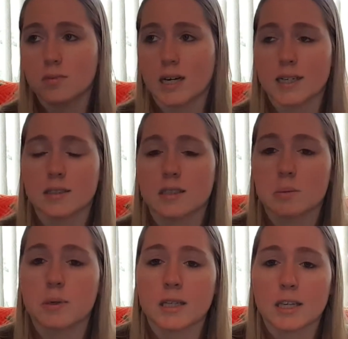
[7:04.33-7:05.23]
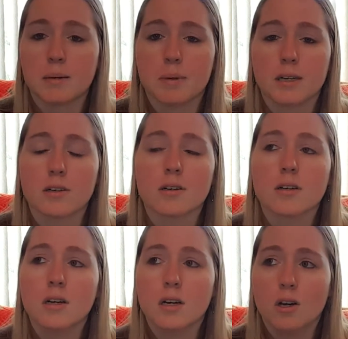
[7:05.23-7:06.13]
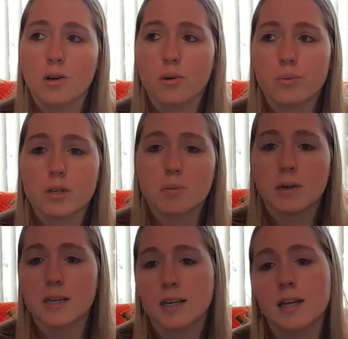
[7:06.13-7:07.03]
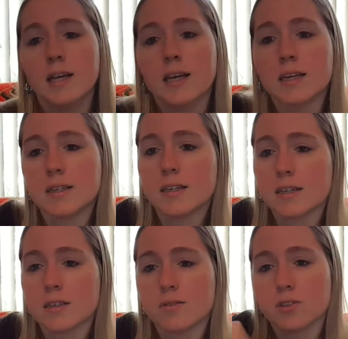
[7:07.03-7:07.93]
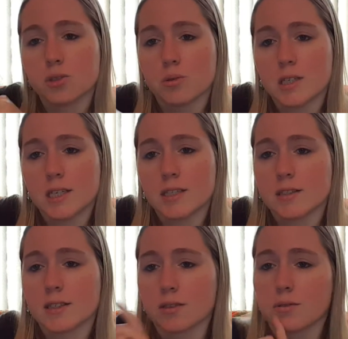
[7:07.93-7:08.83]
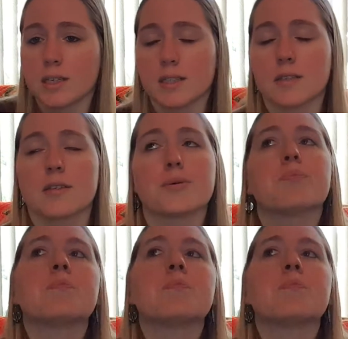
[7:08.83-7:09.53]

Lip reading: I can explain that better with my handy dandy visual aids that are right down there.